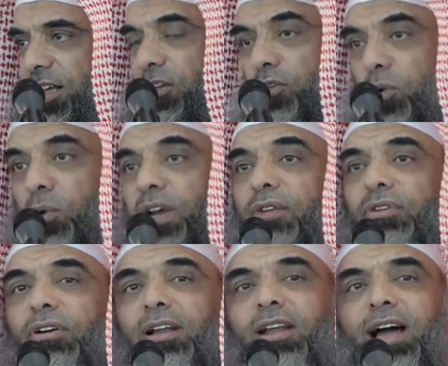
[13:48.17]
So
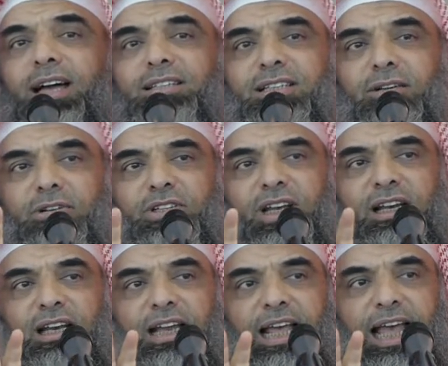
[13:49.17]
whatever Allah Azza wa
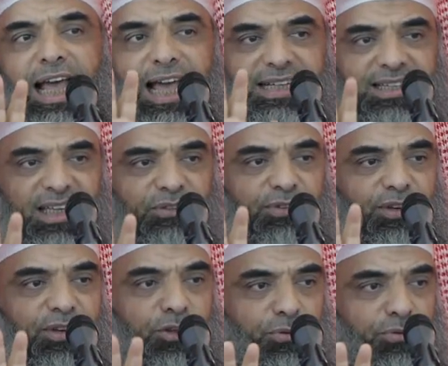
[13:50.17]
Jal has
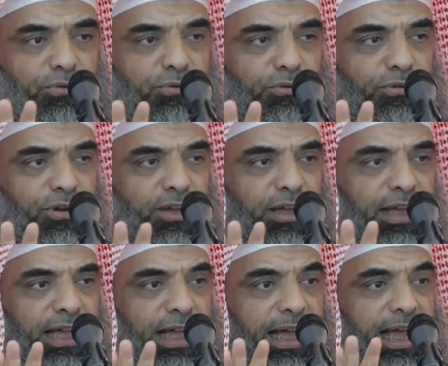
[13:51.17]
given you
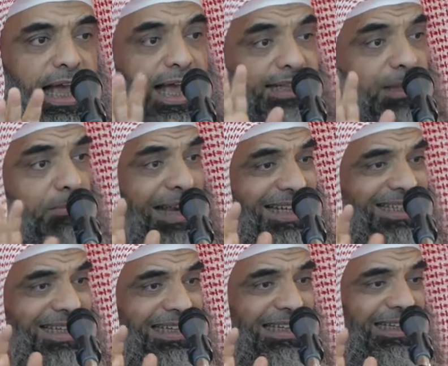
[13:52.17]
as a
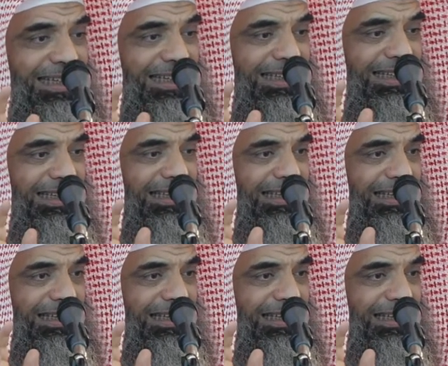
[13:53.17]
blessing,